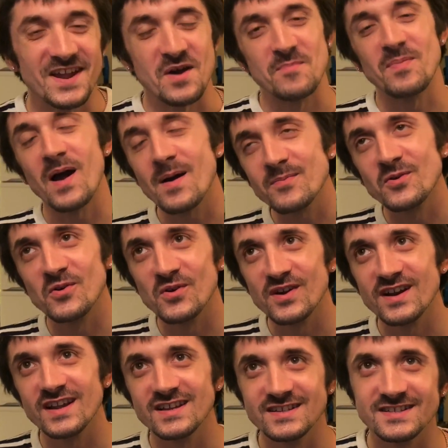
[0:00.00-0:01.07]

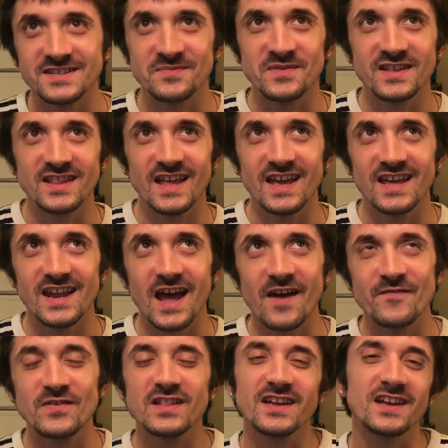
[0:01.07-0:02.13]
popcorn is something that I
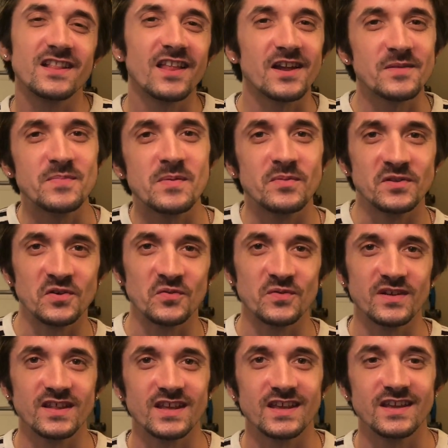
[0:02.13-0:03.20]
feel like a lot of people don't
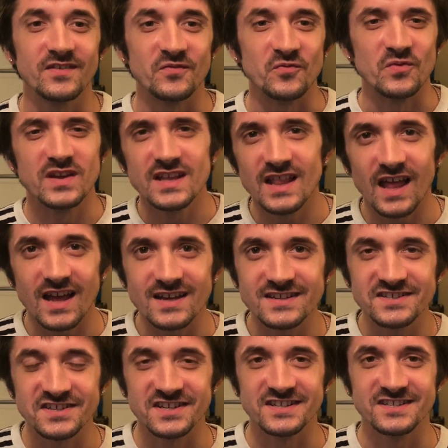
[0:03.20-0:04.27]
really
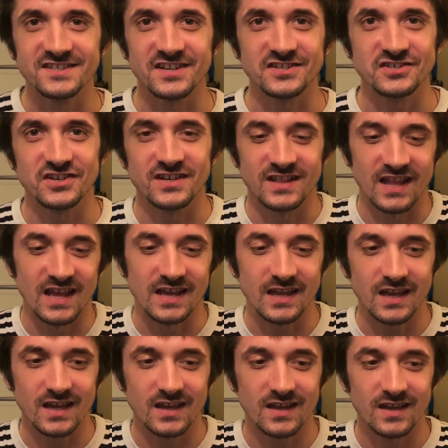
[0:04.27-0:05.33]
realize is such a
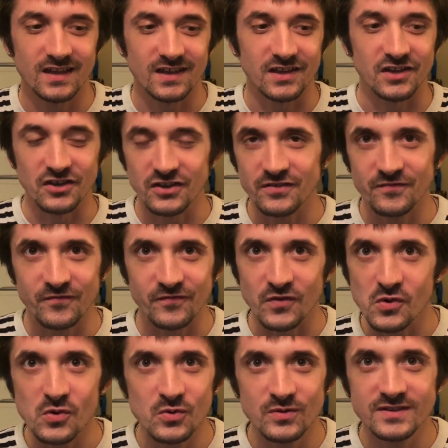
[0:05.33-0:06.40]
good
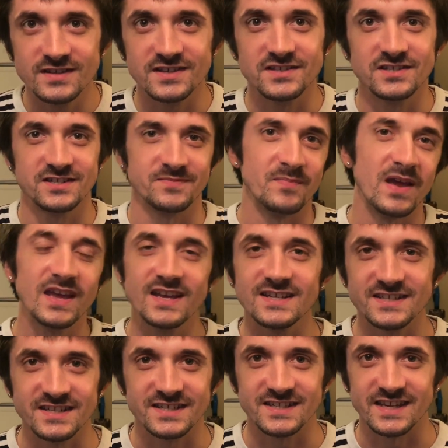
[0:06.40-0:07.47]
food to just make
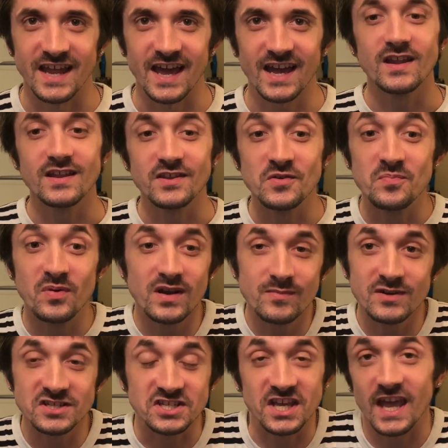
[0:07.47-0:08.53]
as a snack. You pretty
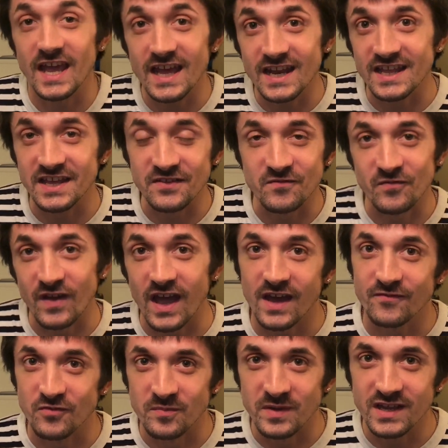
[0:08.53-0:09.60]
much can't get fat
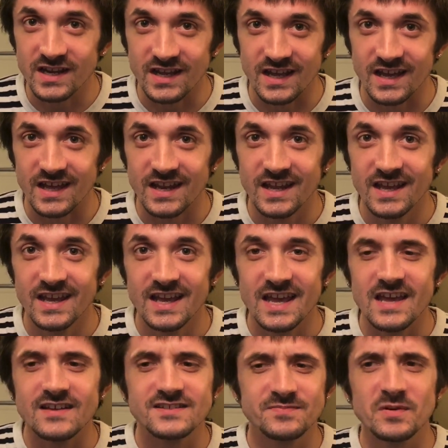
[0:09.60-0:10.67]
from eating it,
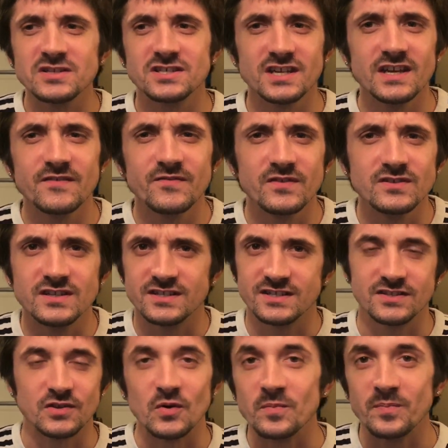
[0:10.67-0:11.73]
especially if you
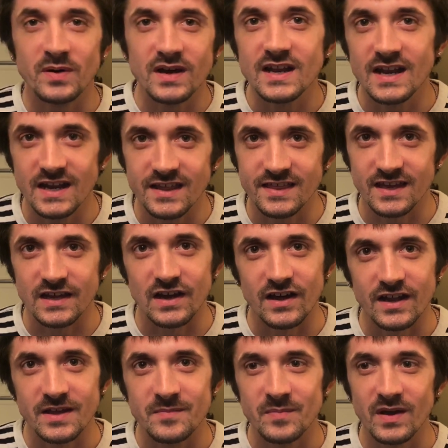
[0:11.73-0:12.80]
just don't put anything on
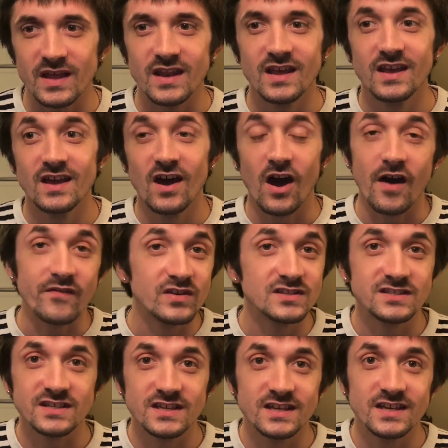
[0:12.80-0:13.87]
it. But
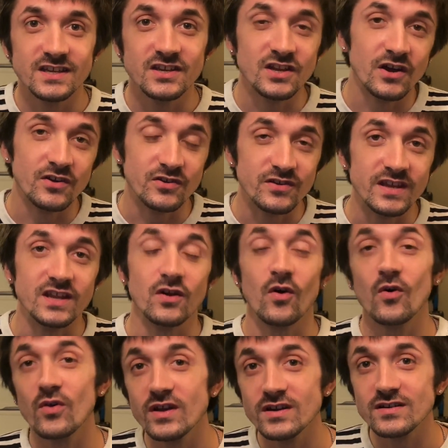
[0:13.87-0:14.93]
obviously, you need
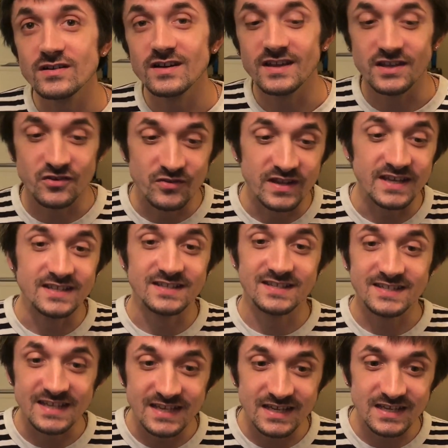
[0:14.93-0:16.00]
oil, you need
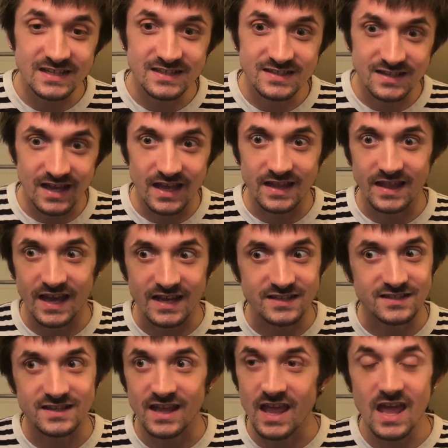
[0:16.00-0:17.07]
seeds, and
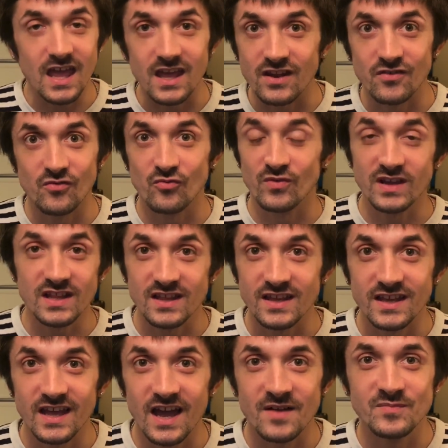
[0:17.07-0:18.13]
that's it,
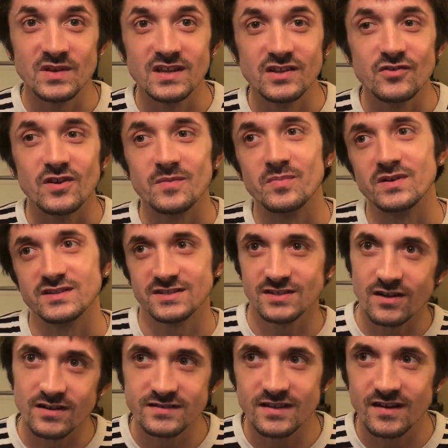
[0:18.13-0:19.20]
really. I mean, you can put
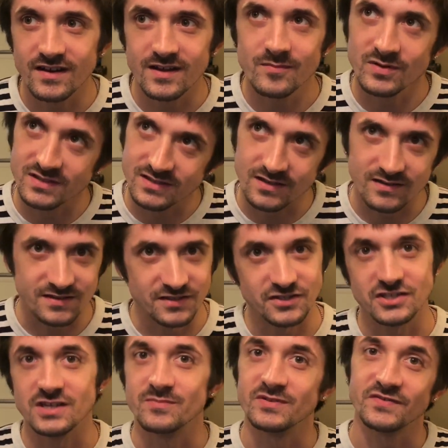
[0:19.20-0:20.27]
salt on it, but salt is
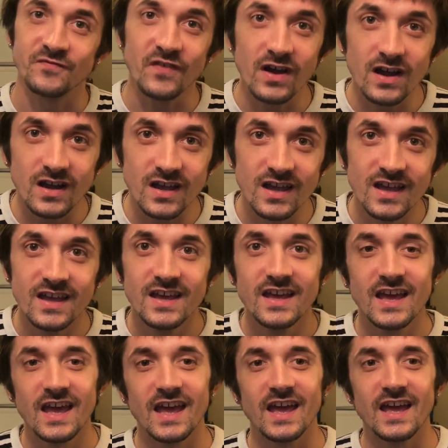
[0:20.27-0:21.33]
cheap as fuck.
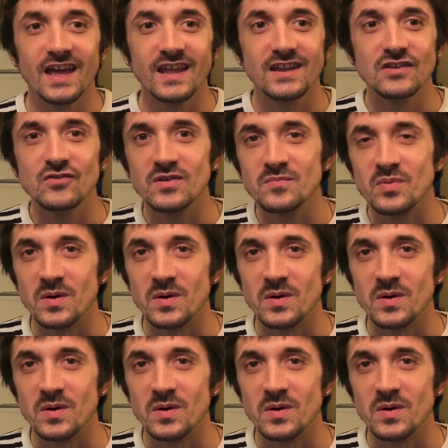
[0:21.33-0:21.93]
And you can put